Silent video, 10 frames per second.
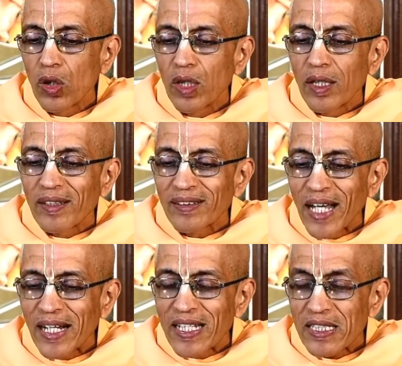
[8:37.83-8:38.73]

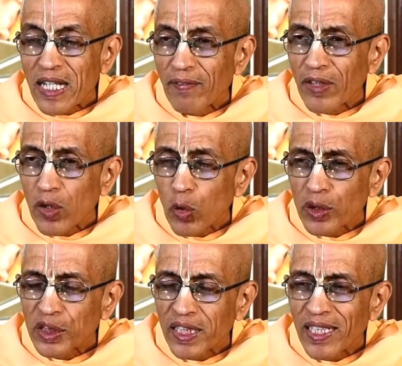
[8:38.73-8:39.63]
So, that is
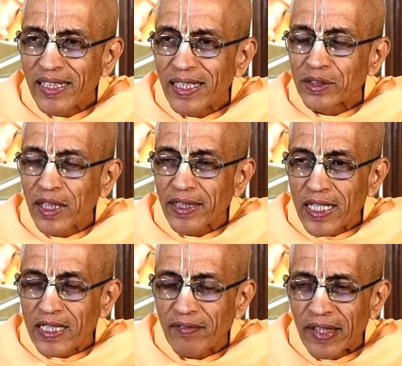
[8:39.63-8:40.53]
our original
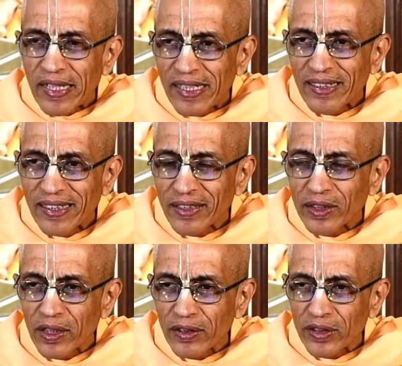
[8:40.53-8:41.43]
nature, that's our
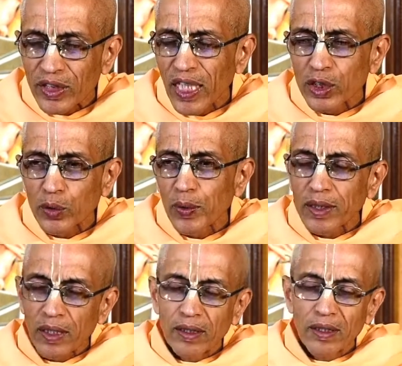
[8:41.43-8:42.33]
real nature,
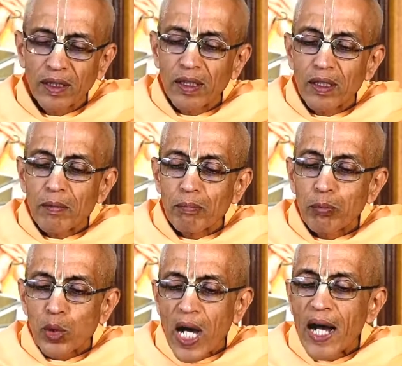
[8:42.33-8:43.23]
Shashwata.
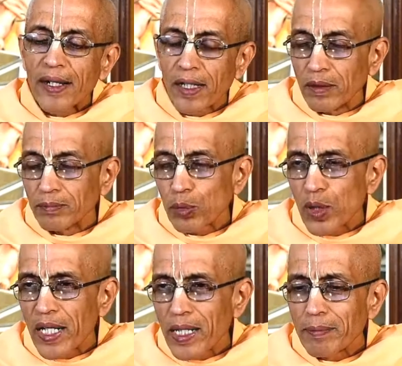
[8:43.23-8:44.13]

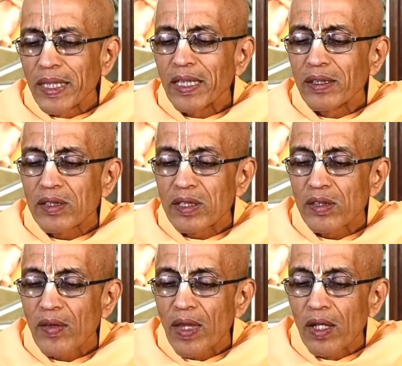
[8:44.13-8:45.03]
Purana, Purana
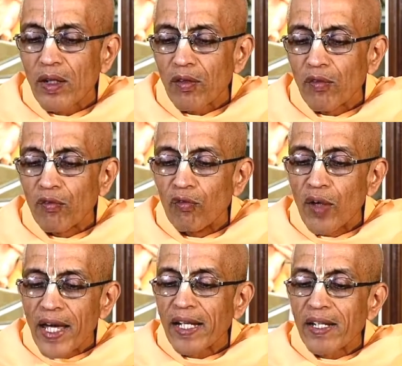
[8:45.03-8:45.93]
means
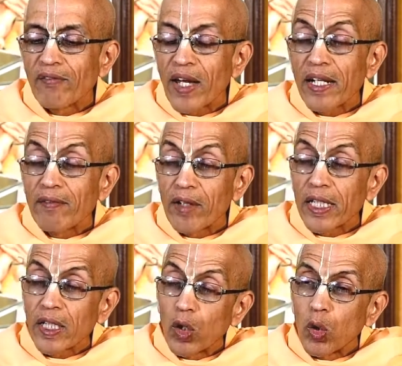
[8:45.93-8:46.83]
very,
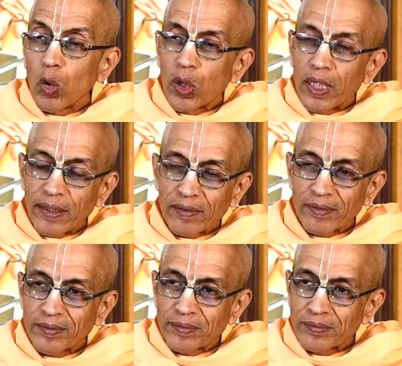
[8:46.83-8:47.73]
very, very
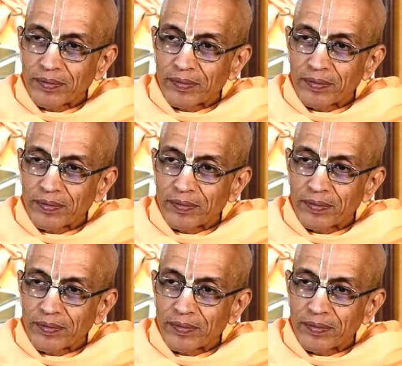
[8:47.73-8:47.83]
old.